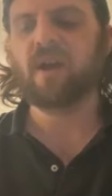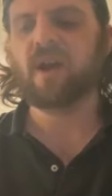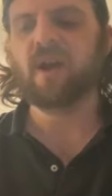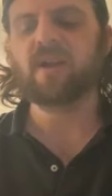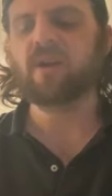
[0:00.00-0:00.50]
uh,
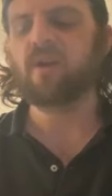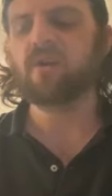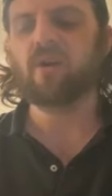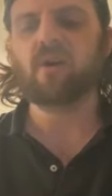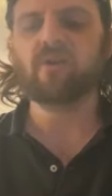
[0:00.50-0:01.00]
i need all
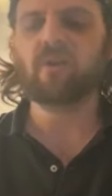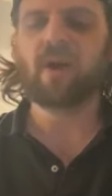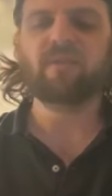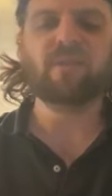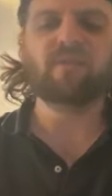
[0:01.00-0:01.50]
y'all who
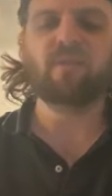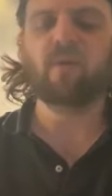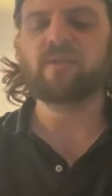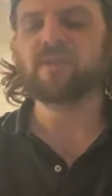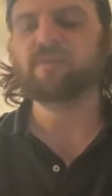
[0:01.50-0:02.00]
have info
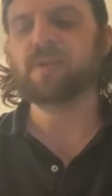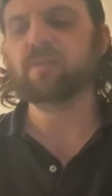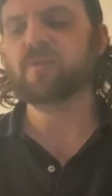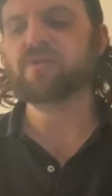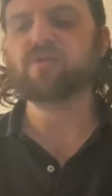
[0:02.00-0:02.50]
on these
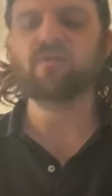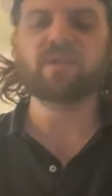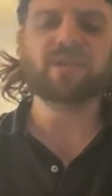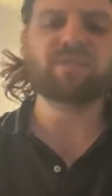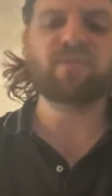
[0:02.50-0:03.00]
people to
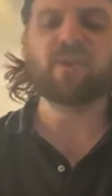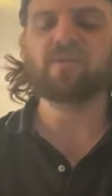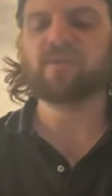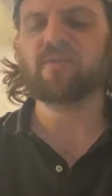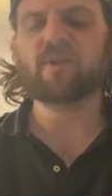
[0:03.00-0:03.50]
release videos
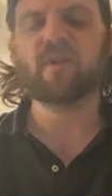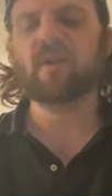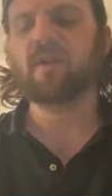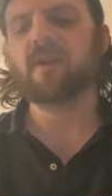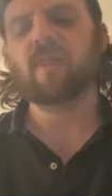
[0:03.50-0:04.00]
and everything
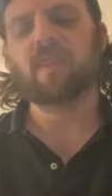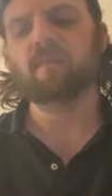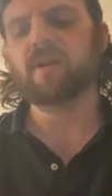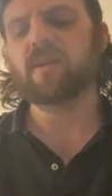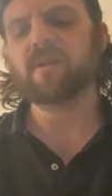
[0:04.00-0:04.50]

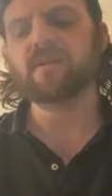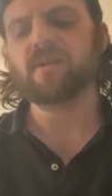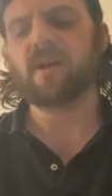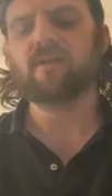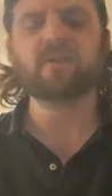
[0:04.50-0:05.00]
but listen
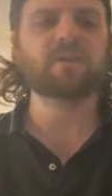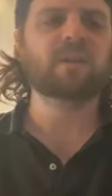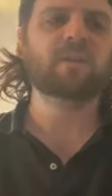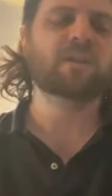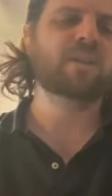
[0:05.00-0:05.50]
i don't
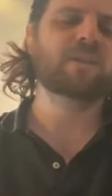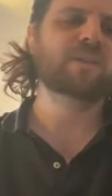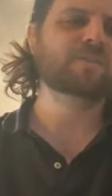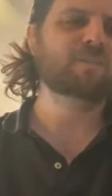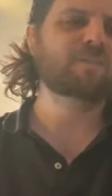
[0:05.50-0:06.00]
like
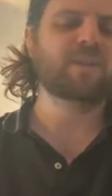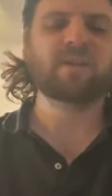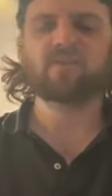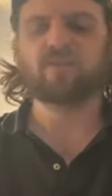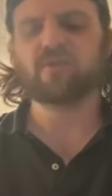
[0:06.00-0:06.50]
it's
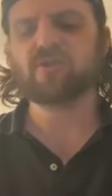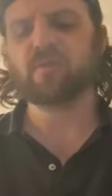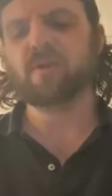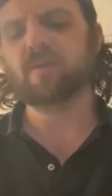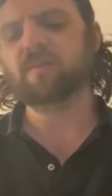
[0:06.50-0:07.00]
pathetic though there's so
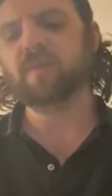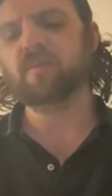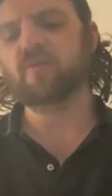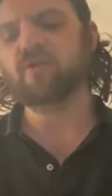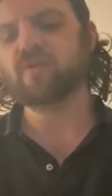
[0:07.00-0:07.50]
many people
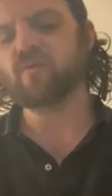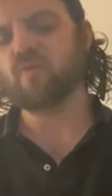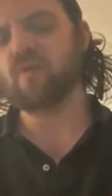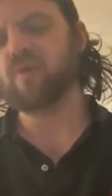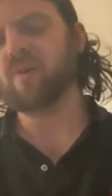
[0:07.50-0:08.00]
who just
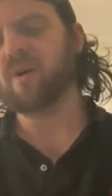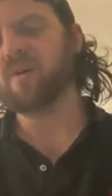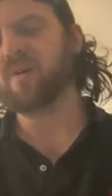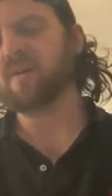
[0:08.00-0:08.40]
who uh